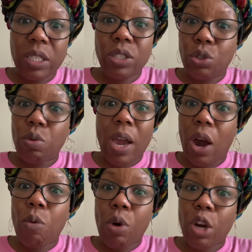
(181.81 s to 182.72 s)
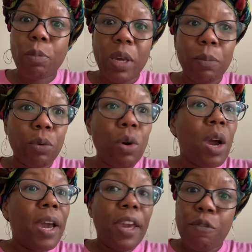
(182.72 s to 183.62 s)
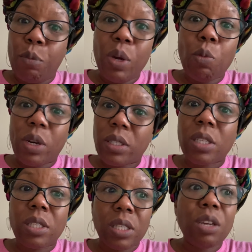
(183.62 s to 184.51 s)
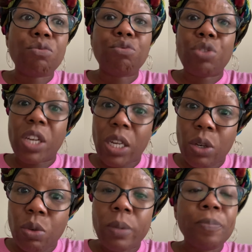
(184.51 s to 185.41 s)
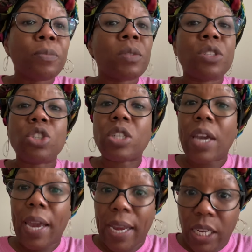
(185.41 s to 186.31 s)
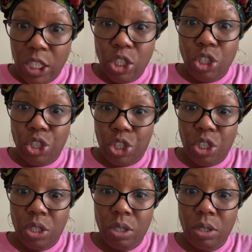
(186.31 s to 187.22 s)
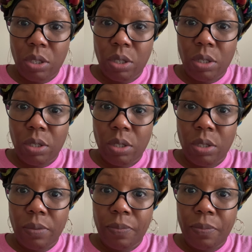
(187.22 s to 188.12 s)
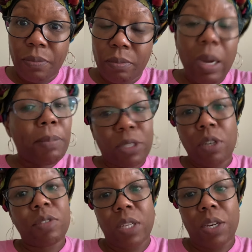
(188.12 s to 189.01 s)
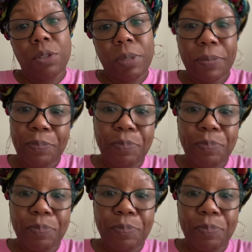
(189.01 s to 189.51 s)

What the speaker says: do our work, people, if we want to see real change. Public service announcement.